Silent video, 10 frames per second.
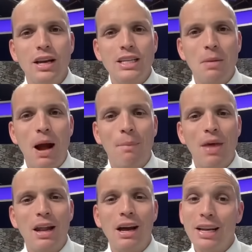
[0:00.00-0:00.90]
As I map
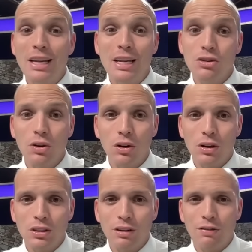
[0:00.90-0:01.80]
that out, it is going to
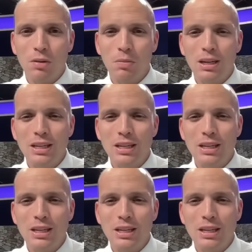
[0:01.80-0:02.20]
look different, but it